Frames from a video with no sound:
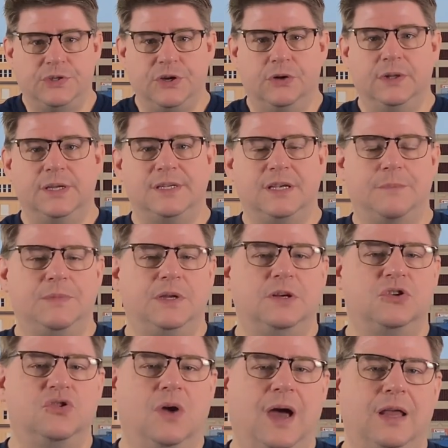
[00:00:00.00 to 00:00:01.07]
Certainly something
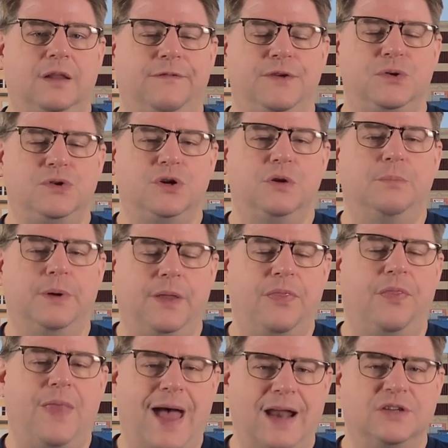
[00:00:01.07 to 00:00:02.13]
to try in the future, but
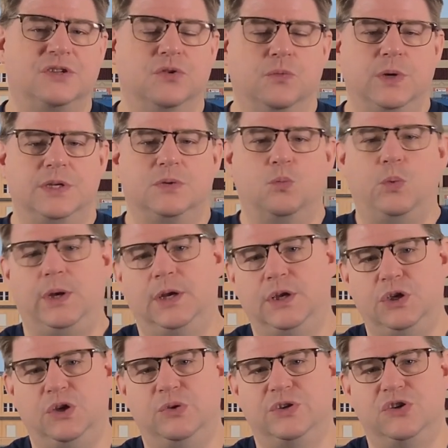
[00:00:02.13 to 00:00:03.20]
that is the reason we
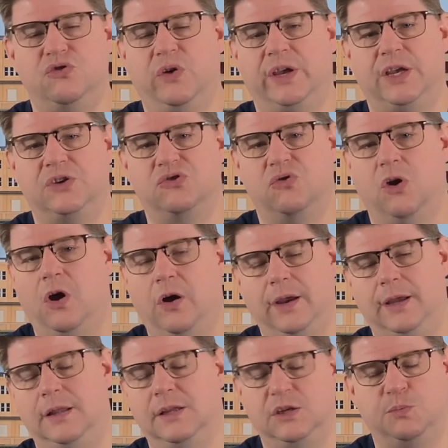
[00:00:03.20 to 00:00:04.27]
didn't use a drinking straw
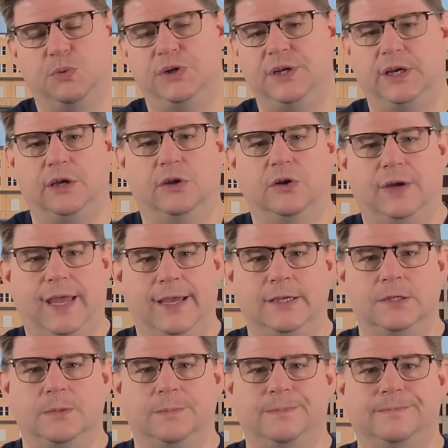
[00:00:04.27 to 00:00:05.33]
in this particular
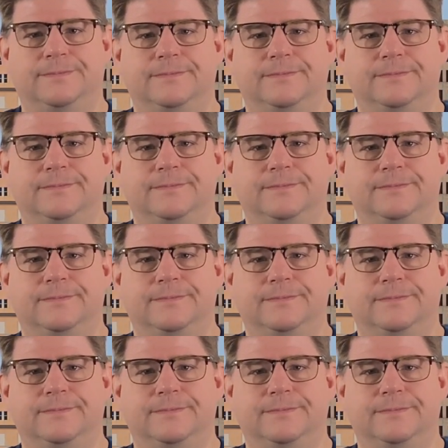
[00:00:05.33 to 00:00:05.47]
case.